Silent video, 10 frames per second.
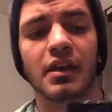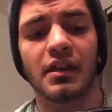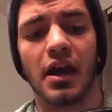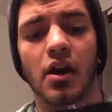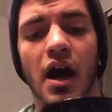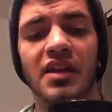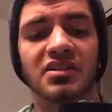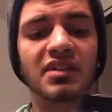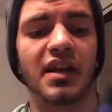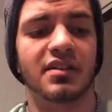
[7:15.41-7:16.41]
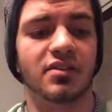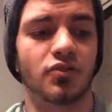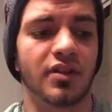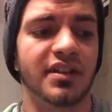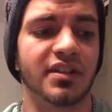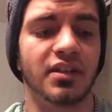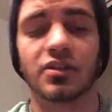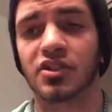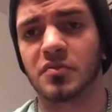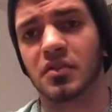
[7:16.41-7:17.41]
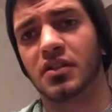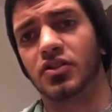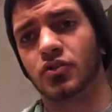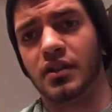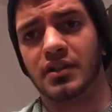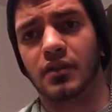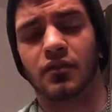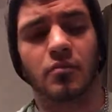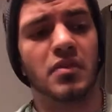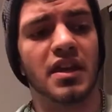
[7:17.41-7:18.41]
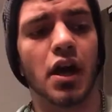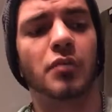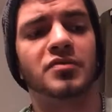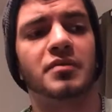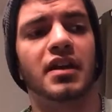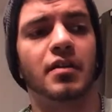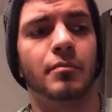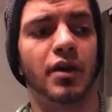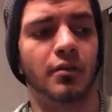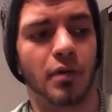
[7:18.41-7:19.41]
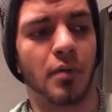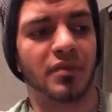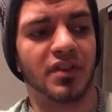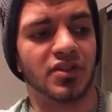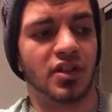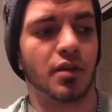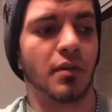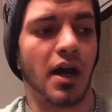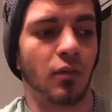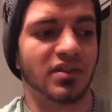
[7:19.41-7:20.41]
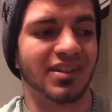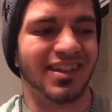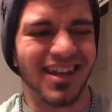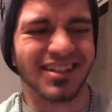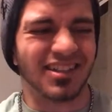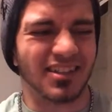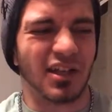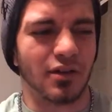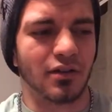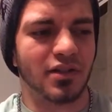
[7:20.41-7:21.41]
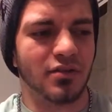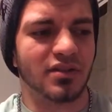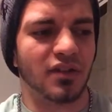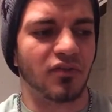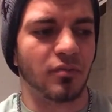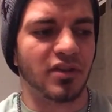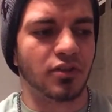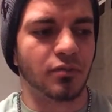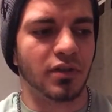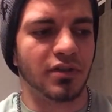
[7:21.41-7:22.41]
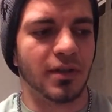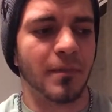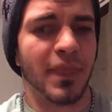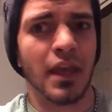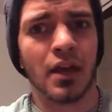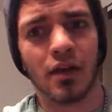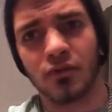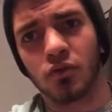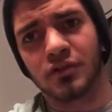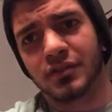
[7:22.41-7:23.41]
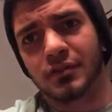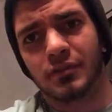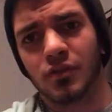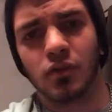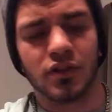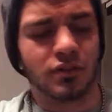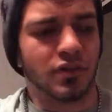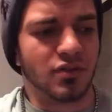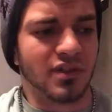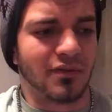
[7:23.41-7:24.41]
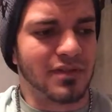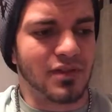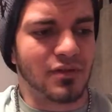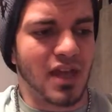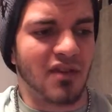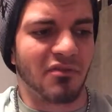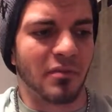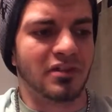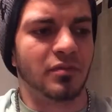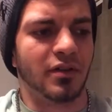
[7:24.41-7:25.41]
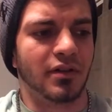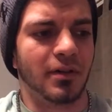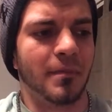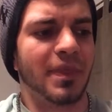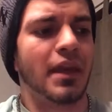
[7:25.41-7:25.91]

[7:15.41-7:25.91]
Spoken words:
Now, I just added the creatine just because creatine for me helps me get a better pump in the gym. I wasn't necessarily using it for muscle building. Of course, you always want to use everything you can for muscle building.